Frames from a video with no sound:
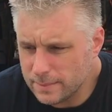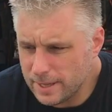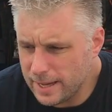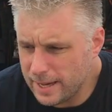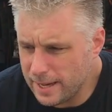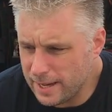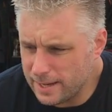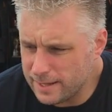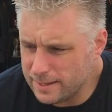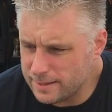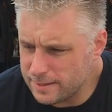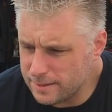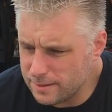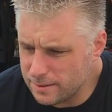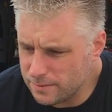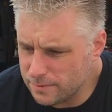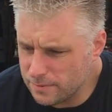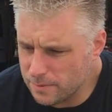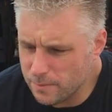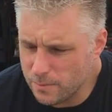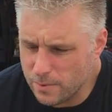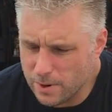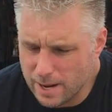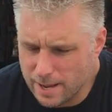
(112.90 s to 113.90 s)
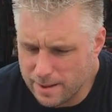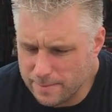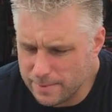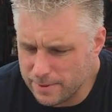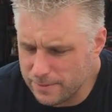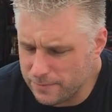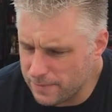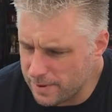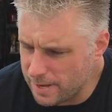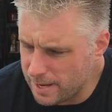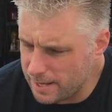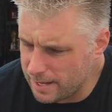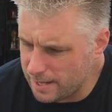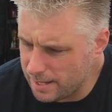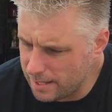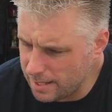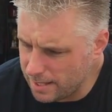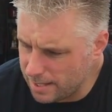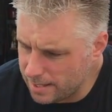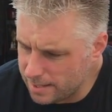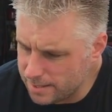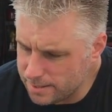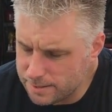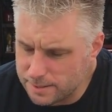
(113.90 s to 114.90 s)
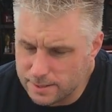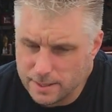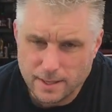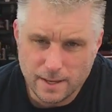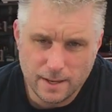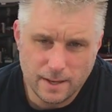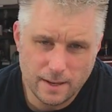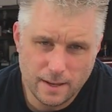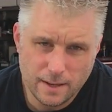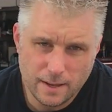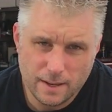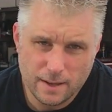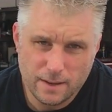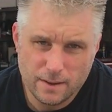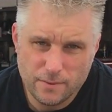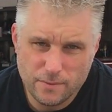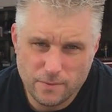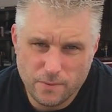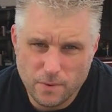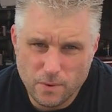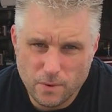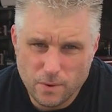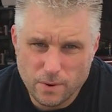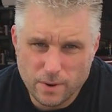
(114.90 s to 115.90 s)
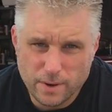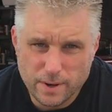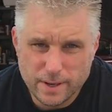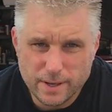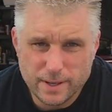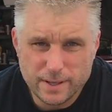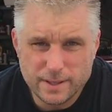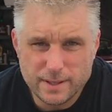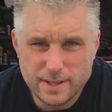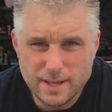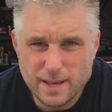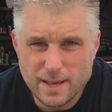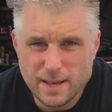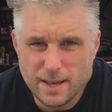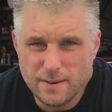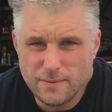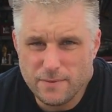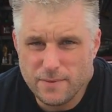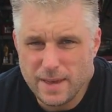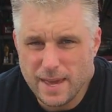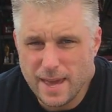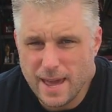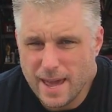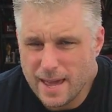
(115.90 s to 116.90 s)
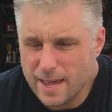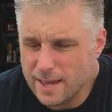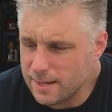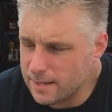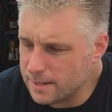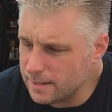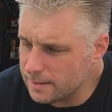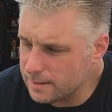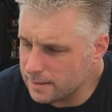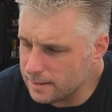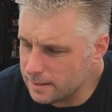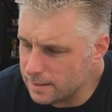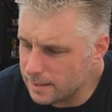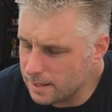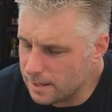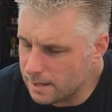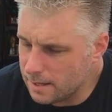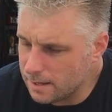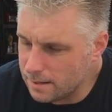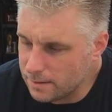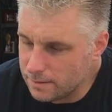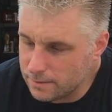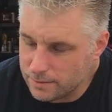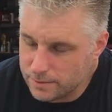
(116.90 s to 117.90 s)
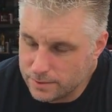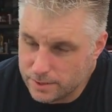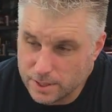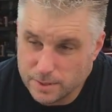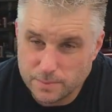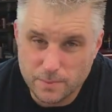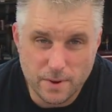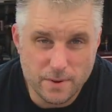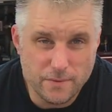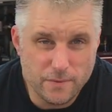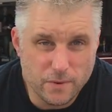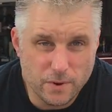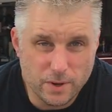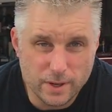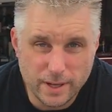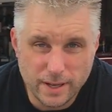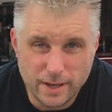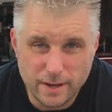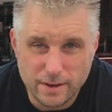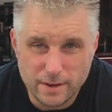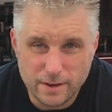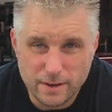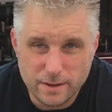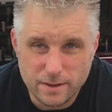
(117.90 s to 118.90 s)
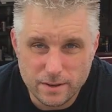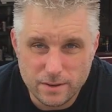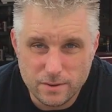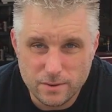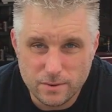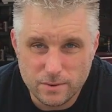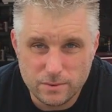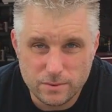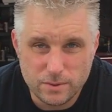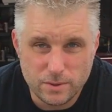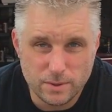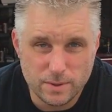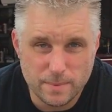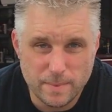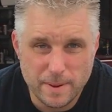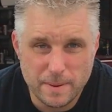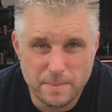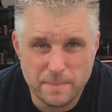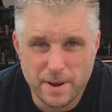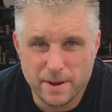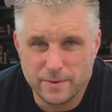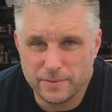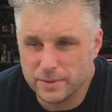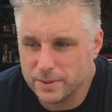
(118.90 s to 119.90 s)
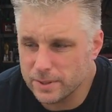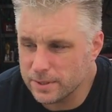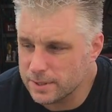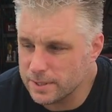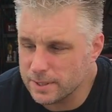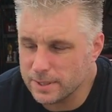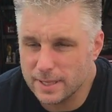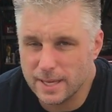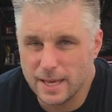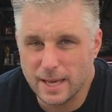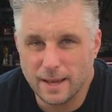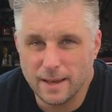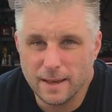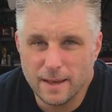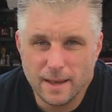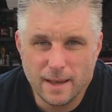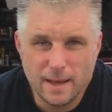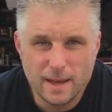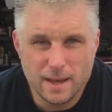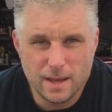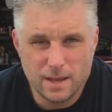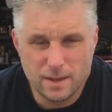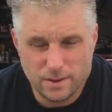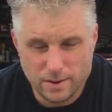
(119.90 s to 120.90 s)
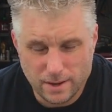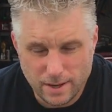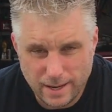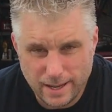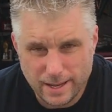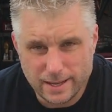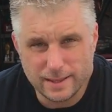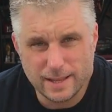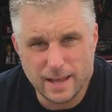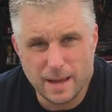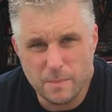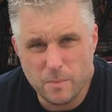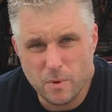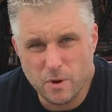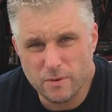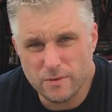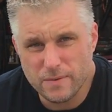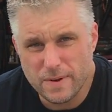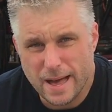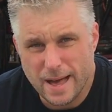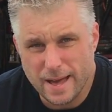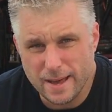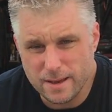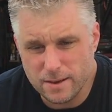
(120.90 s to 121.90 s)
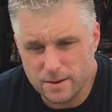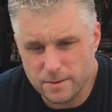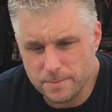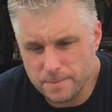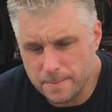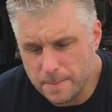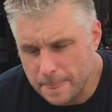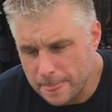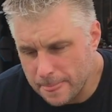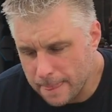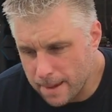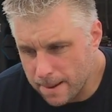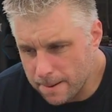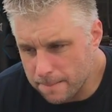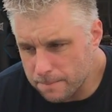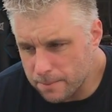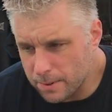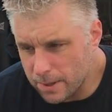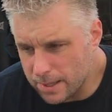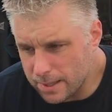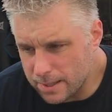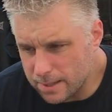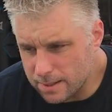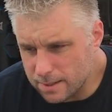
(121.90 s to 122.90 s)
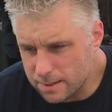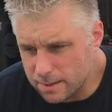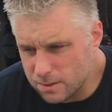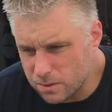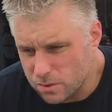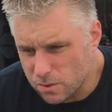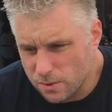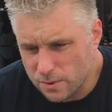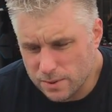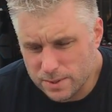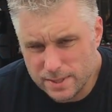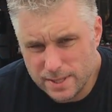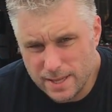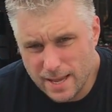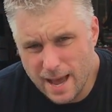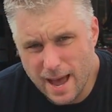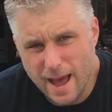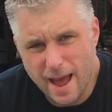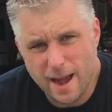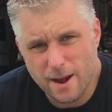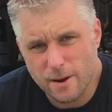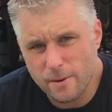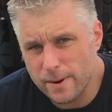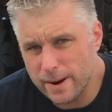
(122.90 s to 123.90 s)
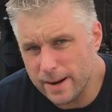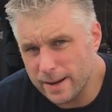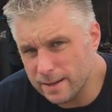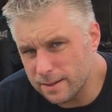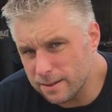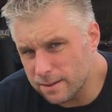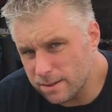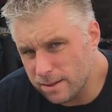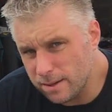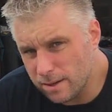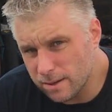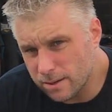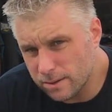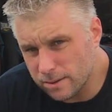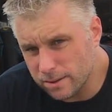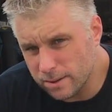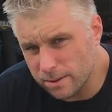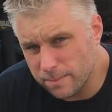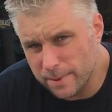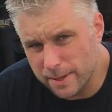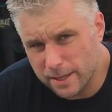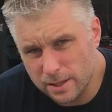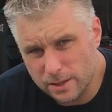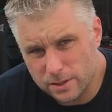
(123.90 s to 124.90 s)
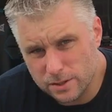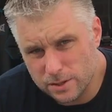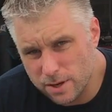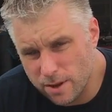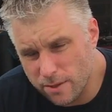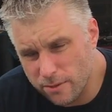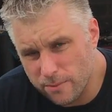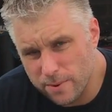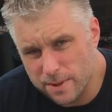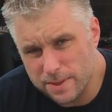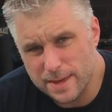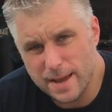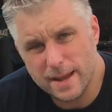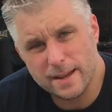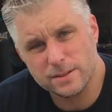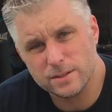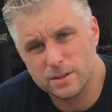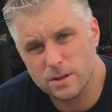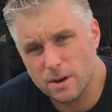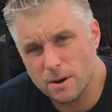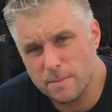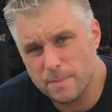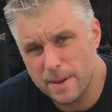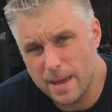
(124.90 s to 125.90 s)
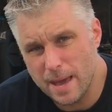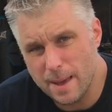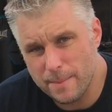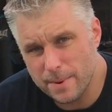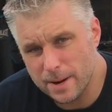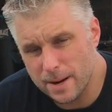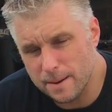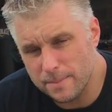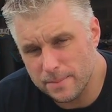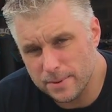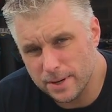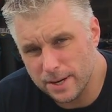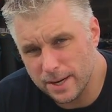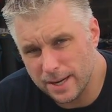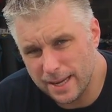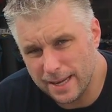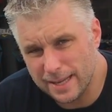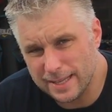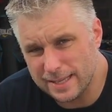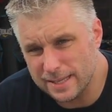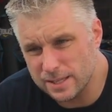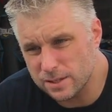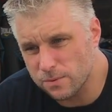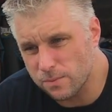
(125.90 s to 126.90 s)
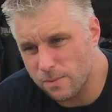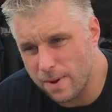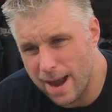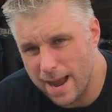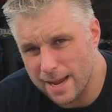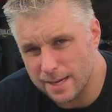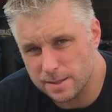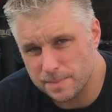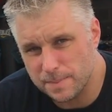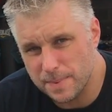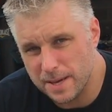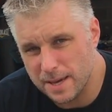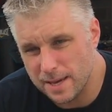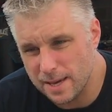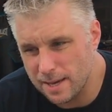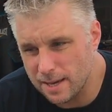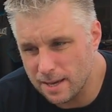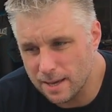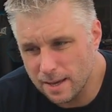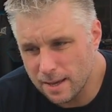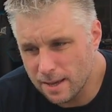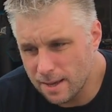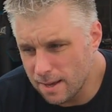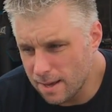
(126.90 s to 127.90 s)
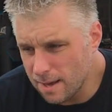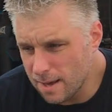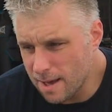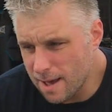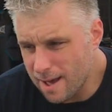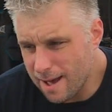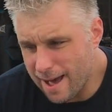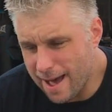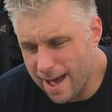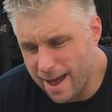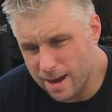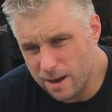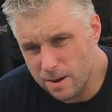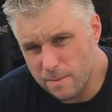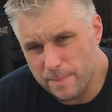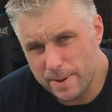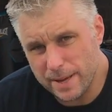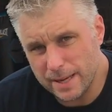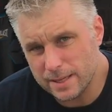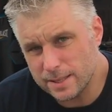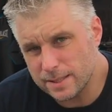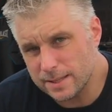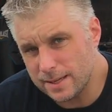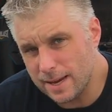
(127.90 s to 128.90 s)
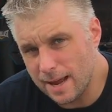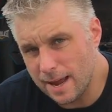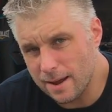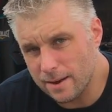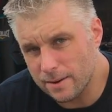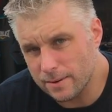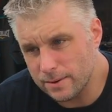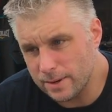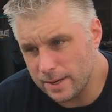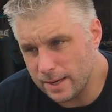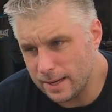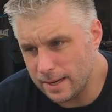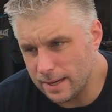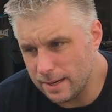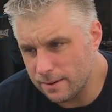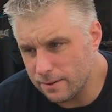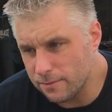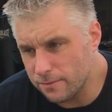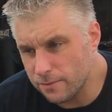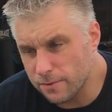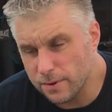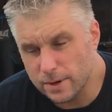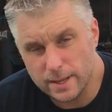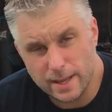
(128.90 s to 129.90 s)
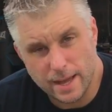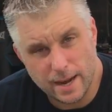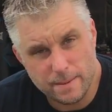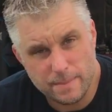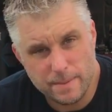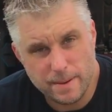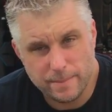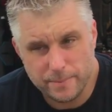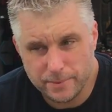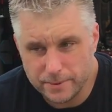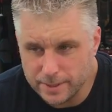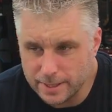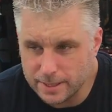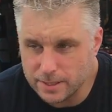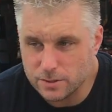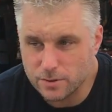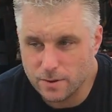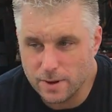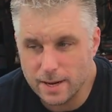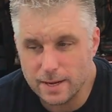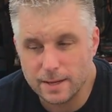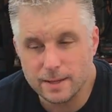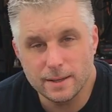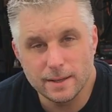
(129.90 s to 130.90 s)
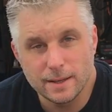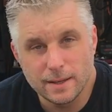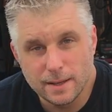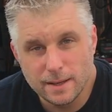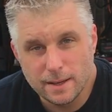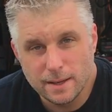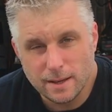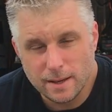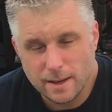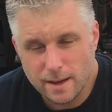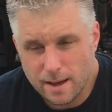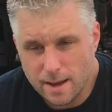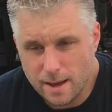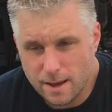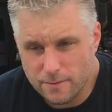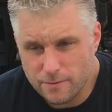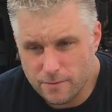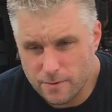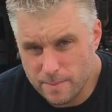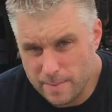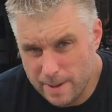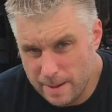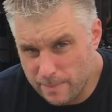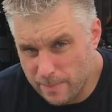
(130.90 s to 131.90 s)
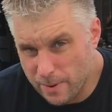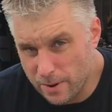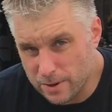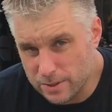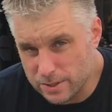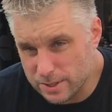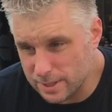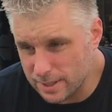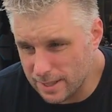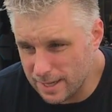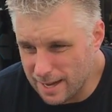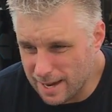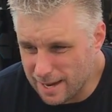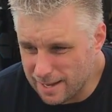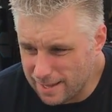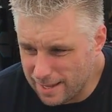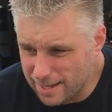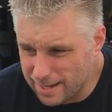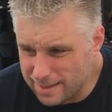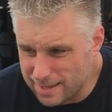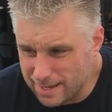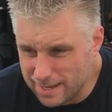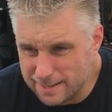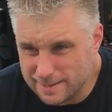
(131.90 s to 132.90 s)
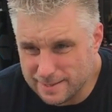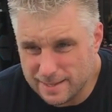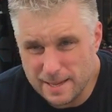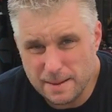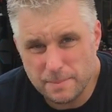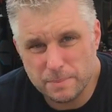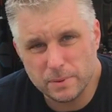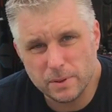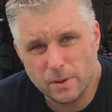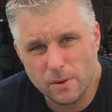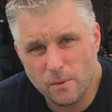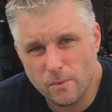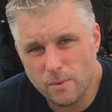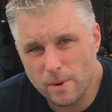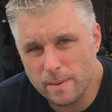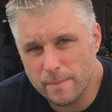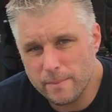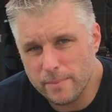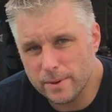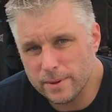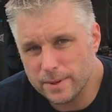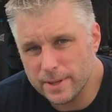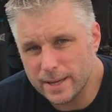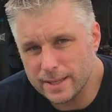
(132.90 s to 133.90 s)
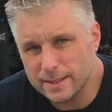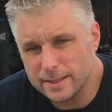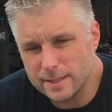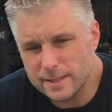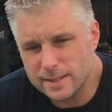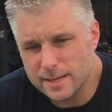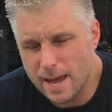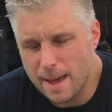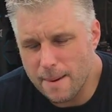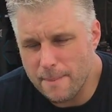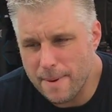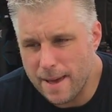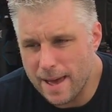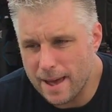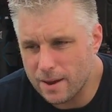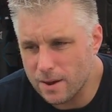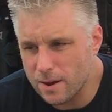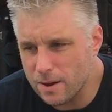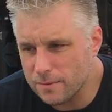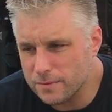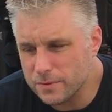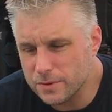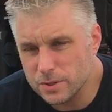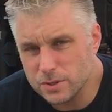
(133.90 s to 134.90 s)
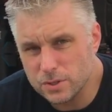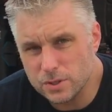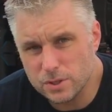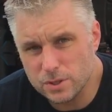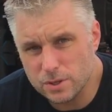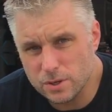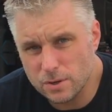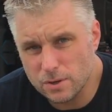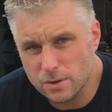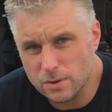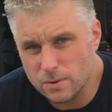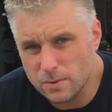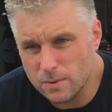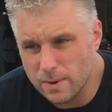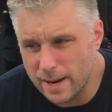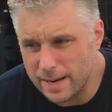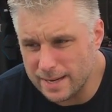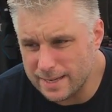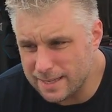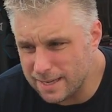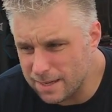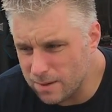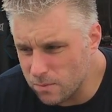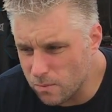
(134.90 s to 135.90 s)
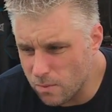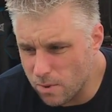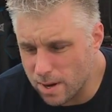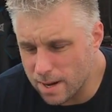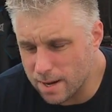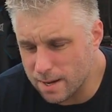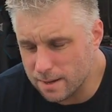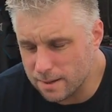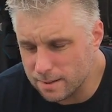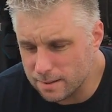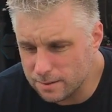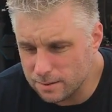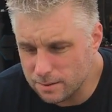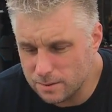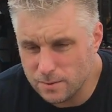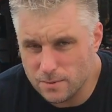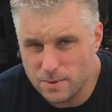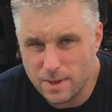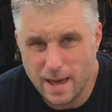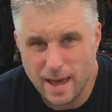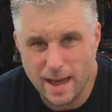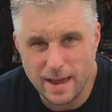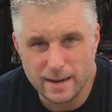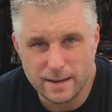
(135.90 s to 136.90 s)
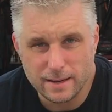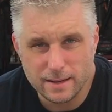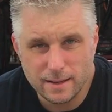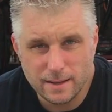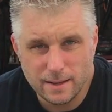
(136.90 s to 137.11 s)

And from what I've been finding is for the V8 6.4 liter, you do the mid muffler delete, you're gonna get a lot more volume, but towards the higher end, you know, a little closer to 3,000 RPM and up, you're gonna get this raspy, higher pitched sound. And for a lot of people, that's great. For me personally, I like that deep low rumble that the Scat Pack offers, so I didn't want to do that.